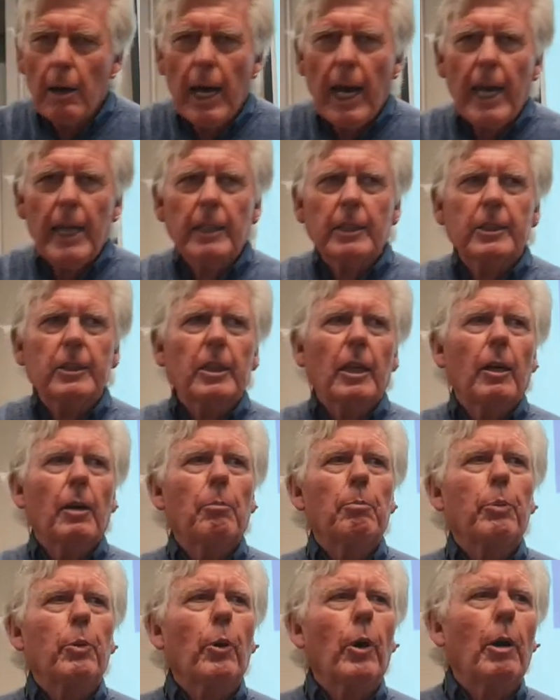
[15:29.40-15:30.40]
eight
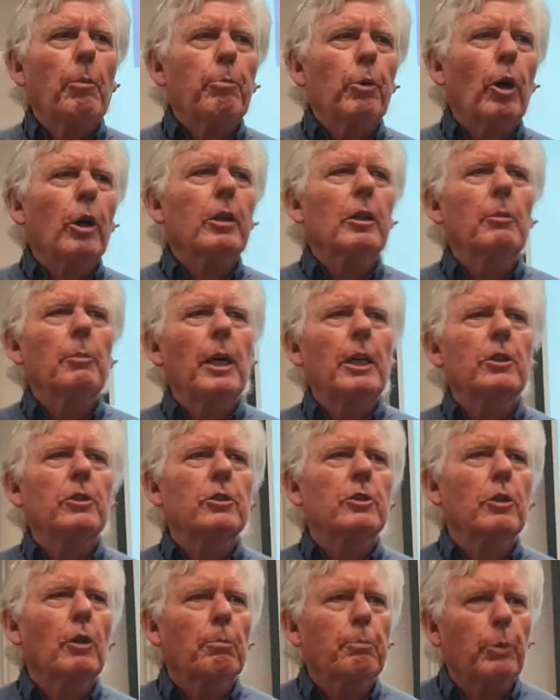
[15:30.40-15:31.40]

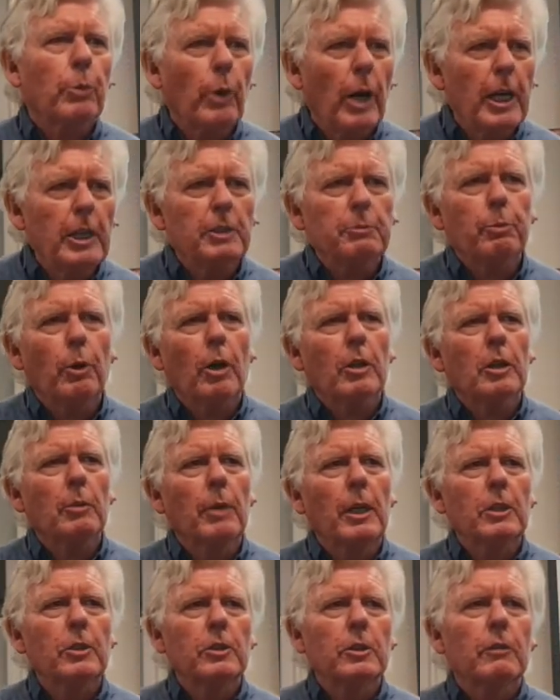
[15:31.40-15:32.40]
proclamations or praise
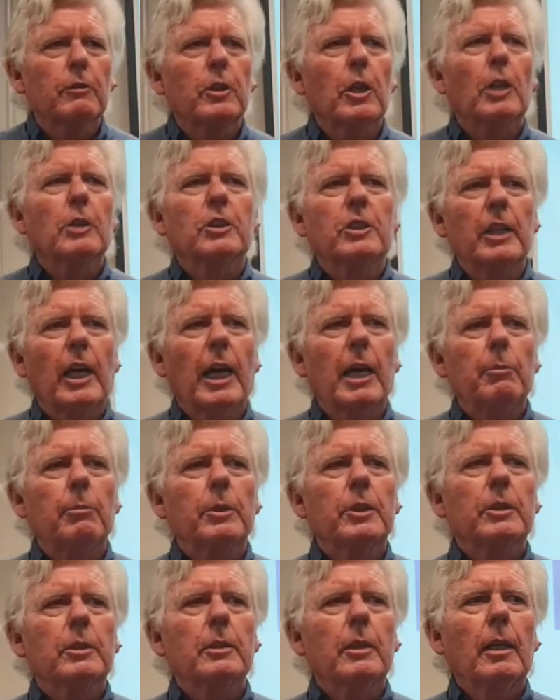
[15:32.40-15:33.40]
proclamations of God's
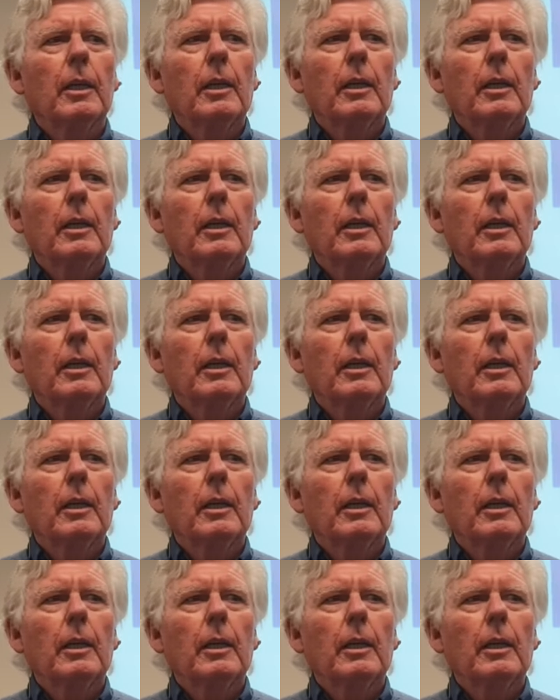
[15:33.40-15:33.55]
names.